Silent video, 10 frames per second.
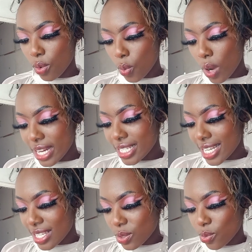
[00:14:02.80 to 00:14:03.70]
What
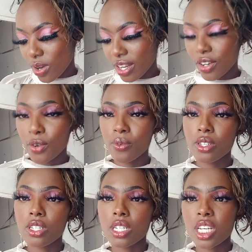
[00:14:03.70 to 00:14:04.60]
is one of your
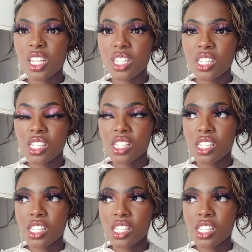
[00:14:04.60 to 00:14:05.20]
strengths?